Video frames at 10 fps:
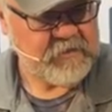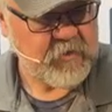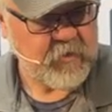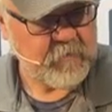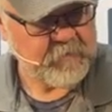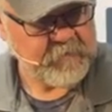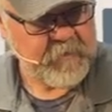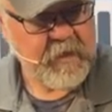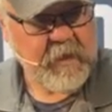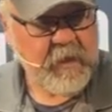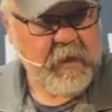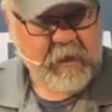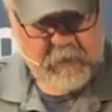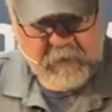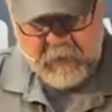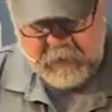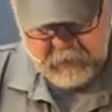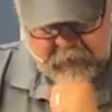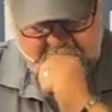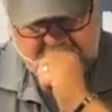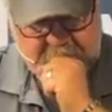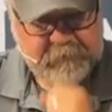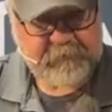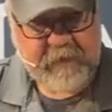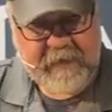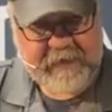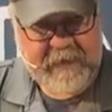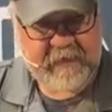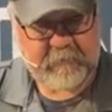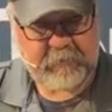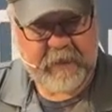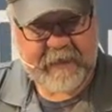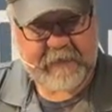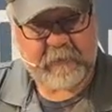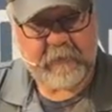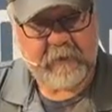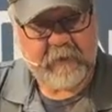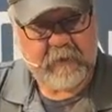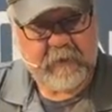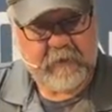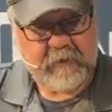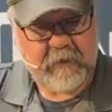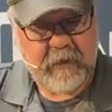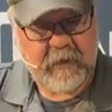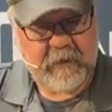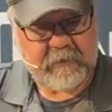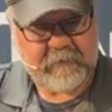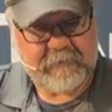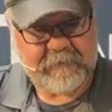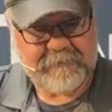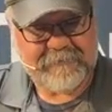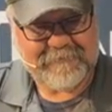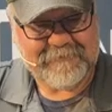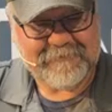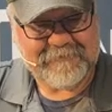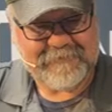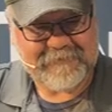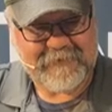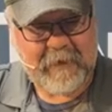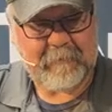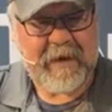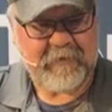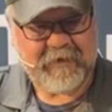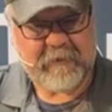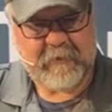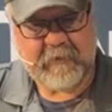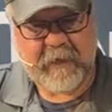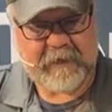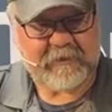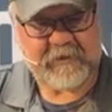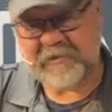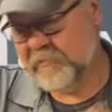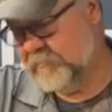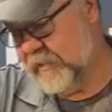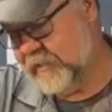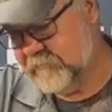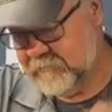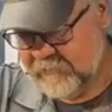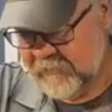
So I can't complain about it. I can just complain